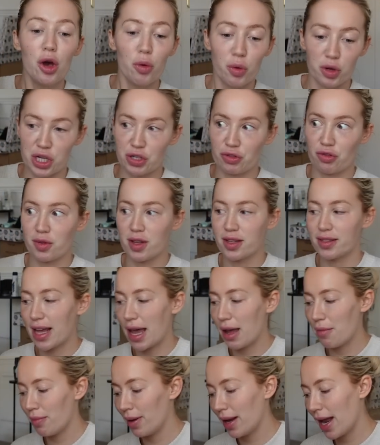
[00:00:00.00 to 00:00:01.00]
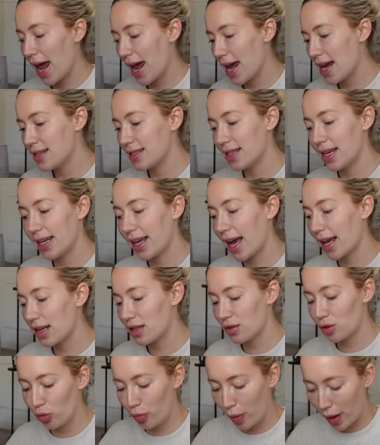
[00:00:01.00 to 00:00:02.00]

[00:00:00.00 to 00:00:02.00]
which is from the same place, and again it's all